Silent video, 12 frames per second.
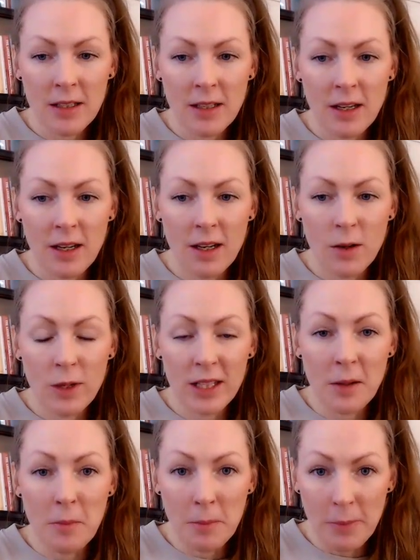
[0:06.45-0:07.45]

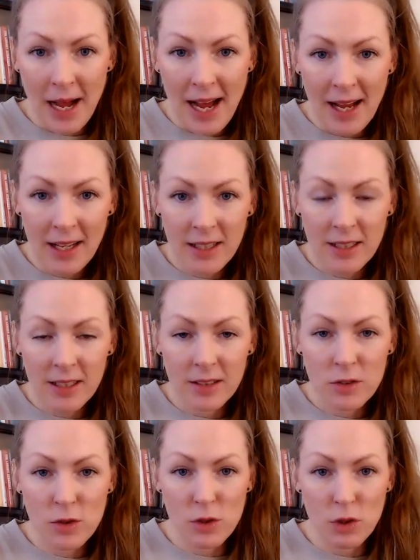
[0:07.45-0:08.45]
Welcome back
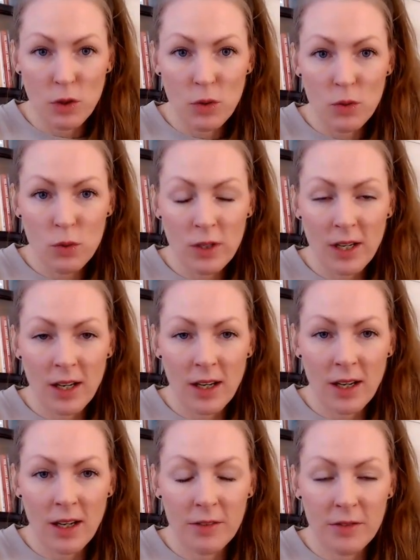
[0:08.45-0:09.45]
to you.
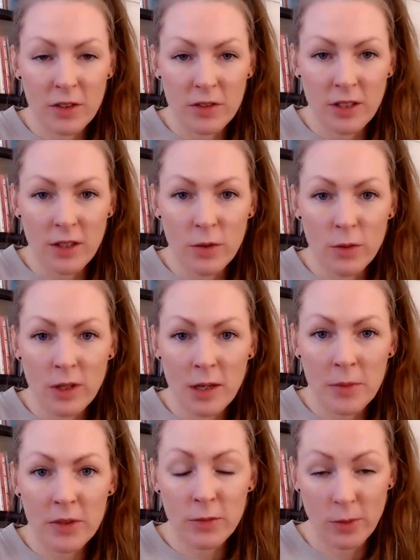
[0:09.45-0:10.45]
If there's any
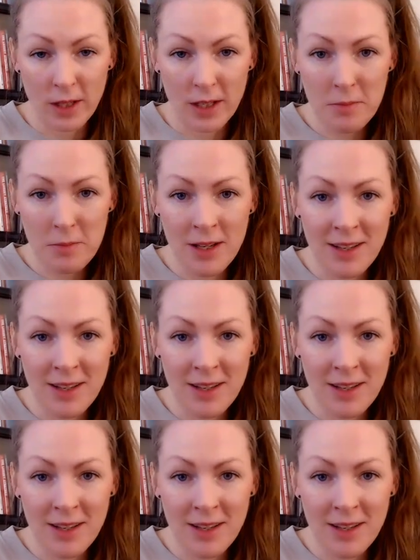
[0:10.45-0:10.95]
newcomers, welcome.